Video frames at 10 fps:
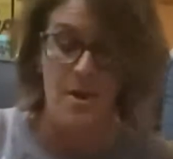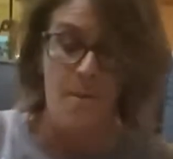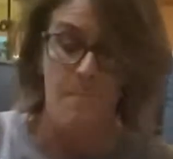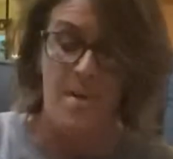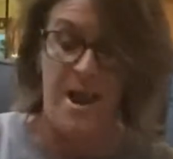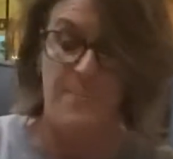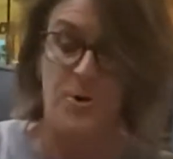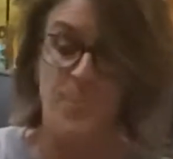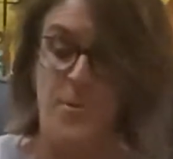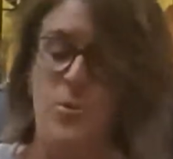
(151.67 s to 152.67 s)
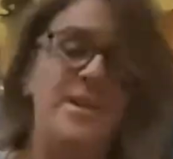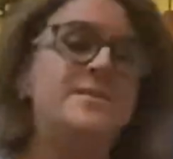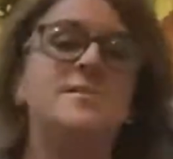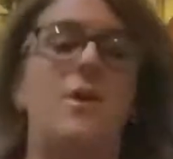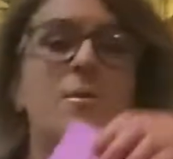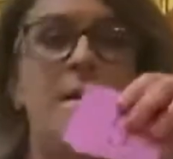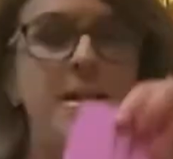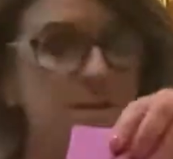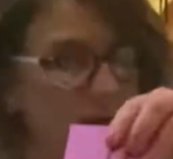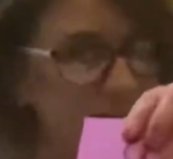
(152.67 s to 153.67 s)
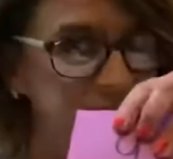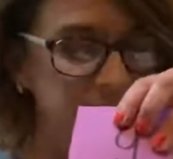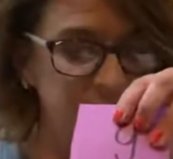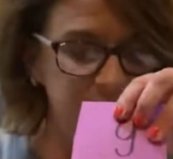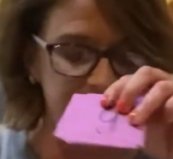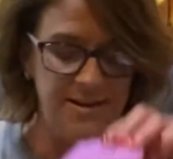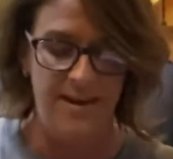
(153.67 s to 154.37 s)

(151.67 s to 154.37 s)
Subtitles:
My purple ones are my consonants,